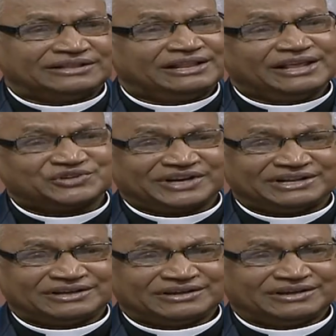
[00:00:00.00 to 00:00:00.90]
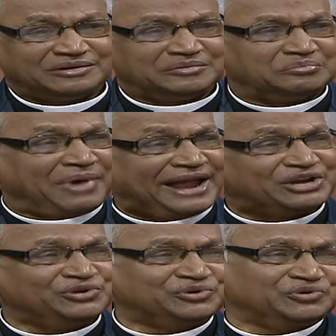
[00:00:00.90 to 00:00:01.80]
then they said,
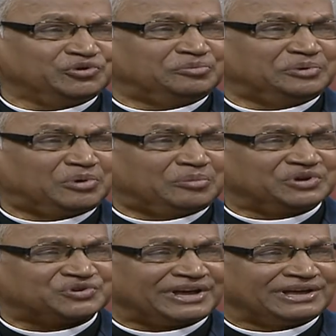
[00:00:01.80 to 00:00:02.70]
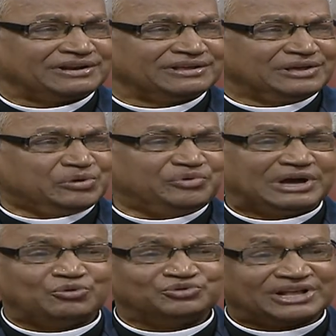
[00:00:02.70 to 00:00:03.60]
Back to you, you people of Israel.
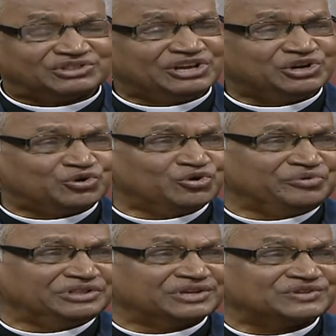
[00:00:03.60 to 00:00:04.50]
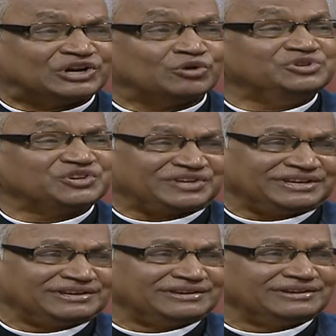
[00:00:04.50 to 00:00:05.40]
We have nothing to do with the son of
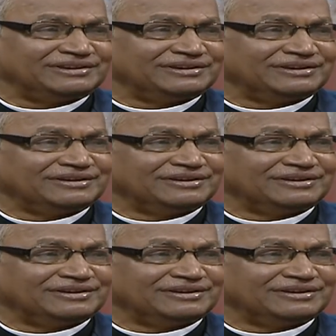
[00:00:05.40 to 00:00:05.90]
Jesse. Mm-hmm.